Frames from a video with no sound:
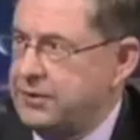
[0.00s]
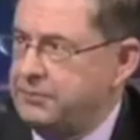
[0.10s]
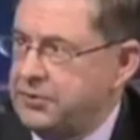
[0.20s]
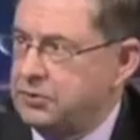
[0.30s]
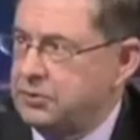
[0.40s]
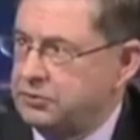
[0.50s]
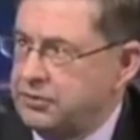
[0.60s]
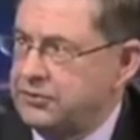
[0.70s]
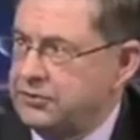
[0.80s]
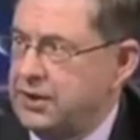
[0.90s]
step we took was
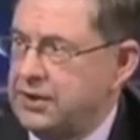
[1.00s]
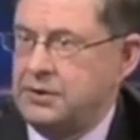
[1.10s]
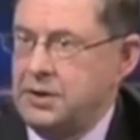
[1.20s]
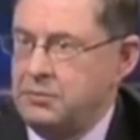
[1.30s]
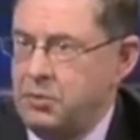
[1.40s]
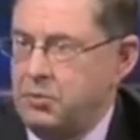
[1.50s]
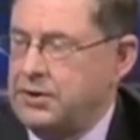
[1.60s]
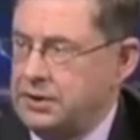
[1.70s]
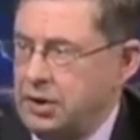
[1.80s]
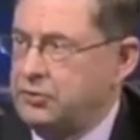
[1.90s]
criticised. But
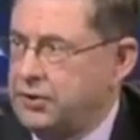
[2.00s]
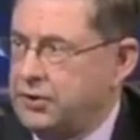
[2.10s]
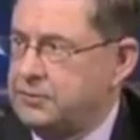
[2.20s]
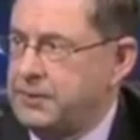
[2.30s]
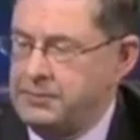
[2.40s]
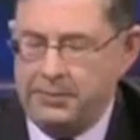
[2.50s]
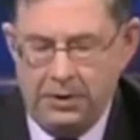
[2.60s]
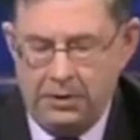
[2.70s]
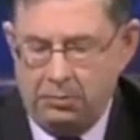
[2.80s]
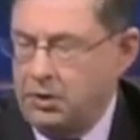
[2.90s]
when you now say to
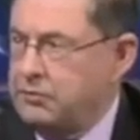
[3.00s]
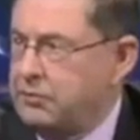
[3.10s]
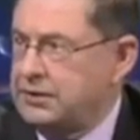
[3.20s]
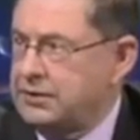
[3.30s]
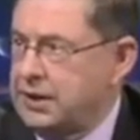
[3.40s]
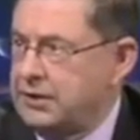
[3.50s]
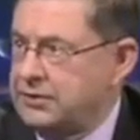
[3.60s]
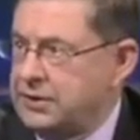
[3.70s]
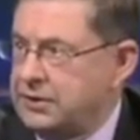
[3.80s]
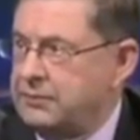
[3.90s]
people, were we right to
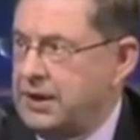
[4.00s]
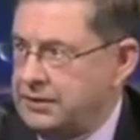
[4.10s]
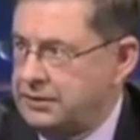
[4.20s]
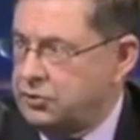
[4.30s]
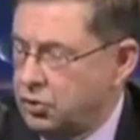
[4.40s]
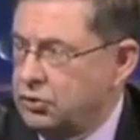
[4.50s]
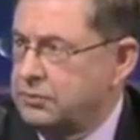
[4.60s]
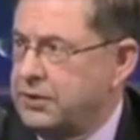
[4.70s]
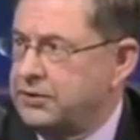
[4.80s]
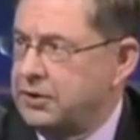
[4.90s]
guarantee them and show
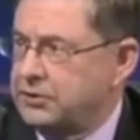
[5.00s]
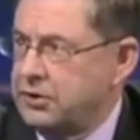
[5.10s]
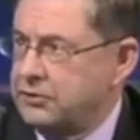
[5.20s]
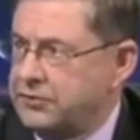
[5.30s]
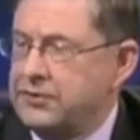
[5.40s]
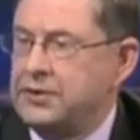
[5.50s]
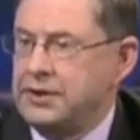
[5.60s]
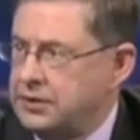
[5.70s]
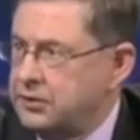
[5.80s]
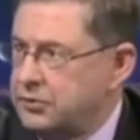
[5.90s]
them what the alternative is,
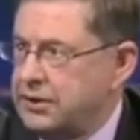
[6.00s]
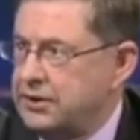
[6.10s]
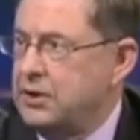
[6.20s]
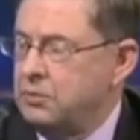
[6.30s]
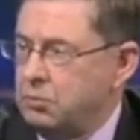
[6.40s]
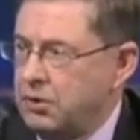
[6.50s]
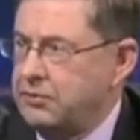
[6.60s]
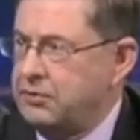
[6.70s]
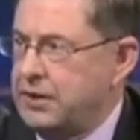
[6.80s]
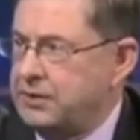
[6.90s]
they agree.
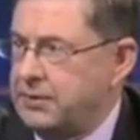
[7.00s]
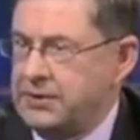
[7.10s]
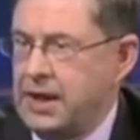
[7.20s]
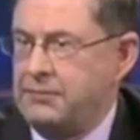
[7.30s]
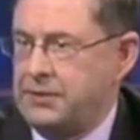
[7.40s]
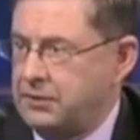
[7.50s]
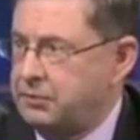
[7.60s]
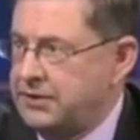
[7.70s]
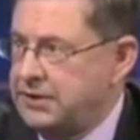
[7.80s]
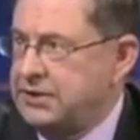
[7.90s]
Were we right about NAMA,
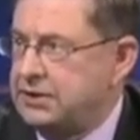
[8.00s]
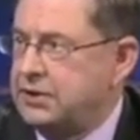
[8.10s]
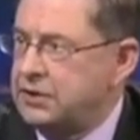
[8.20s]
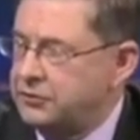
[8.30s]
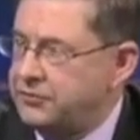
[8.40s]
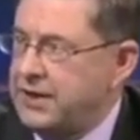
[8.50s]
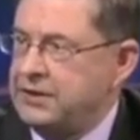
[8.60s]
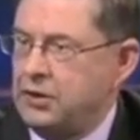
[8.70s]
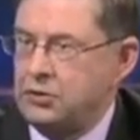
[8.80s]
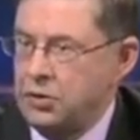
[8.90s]
that we needed to
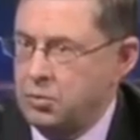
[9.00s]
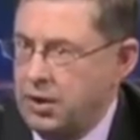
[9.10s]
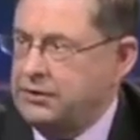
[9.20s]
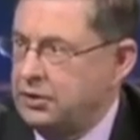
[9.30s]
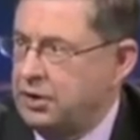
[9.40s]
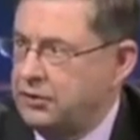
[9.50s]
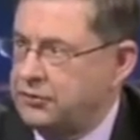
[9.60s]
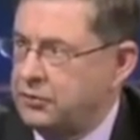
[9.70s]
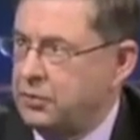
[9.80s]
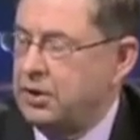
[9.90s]
find out what the
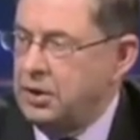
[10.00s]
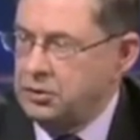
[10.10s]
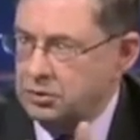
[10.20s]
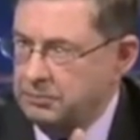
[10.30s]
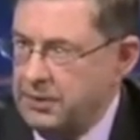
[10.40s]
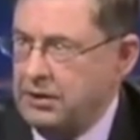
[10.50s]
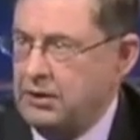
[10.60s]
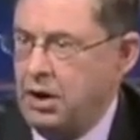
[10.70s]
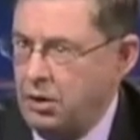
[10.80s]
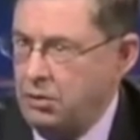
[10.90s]
losses were, no
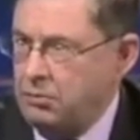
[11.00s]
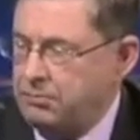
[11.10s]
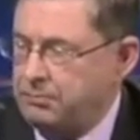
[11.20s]
matter how